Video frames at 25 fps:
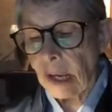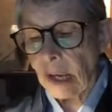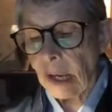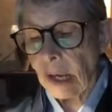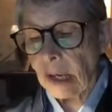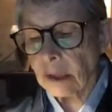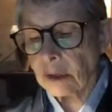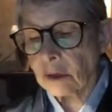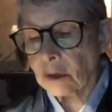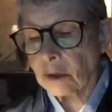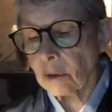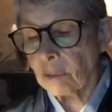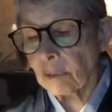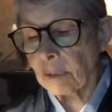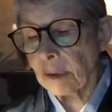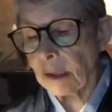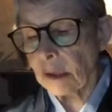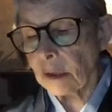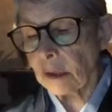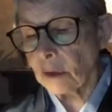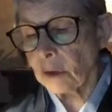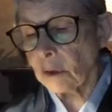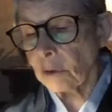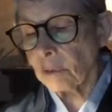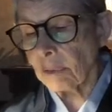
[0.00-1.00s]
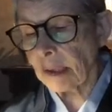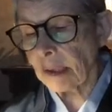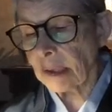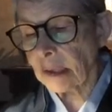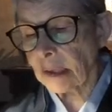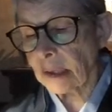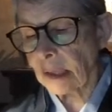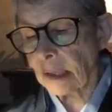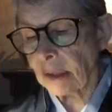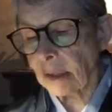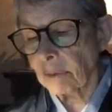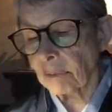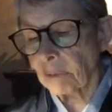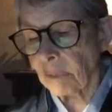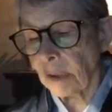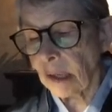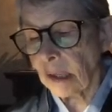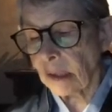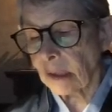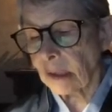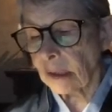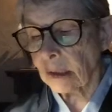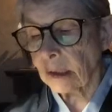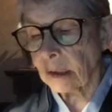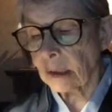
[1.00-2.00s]
As nobody knew my state of
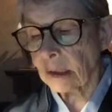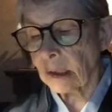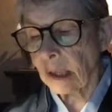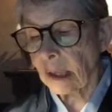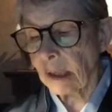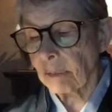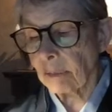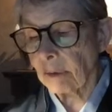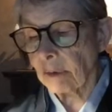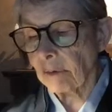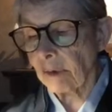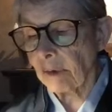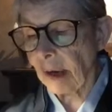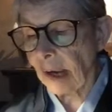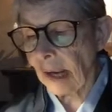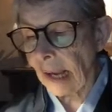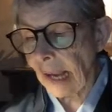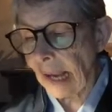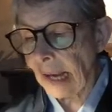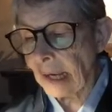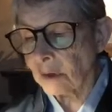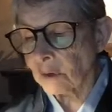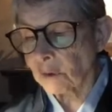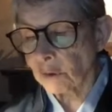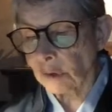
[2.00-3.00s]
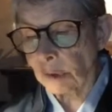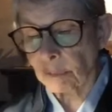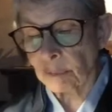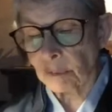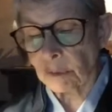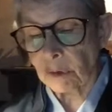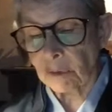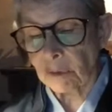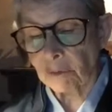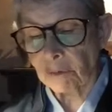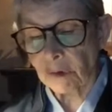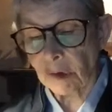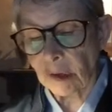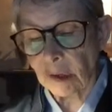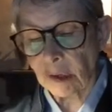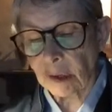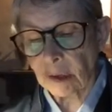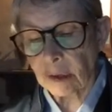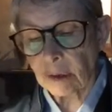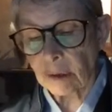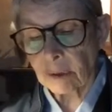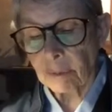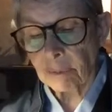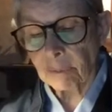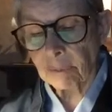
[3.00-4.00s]
mind at the time, if I had tripped and
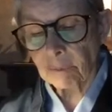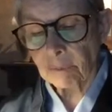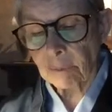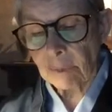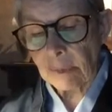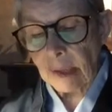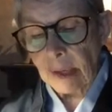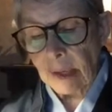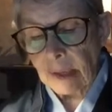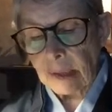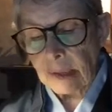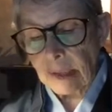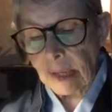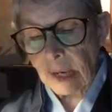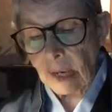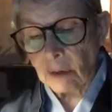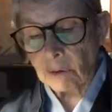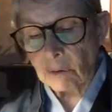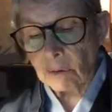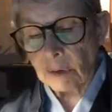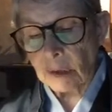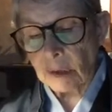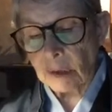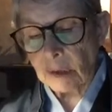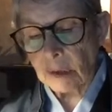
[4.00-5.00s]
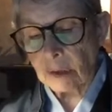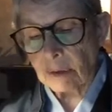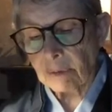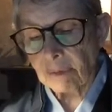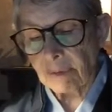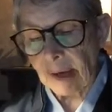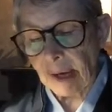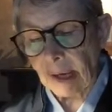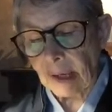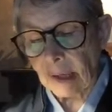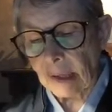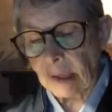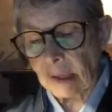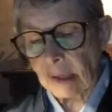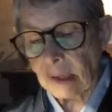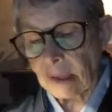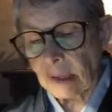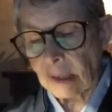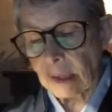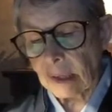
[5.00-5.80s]
fallen down into the valley,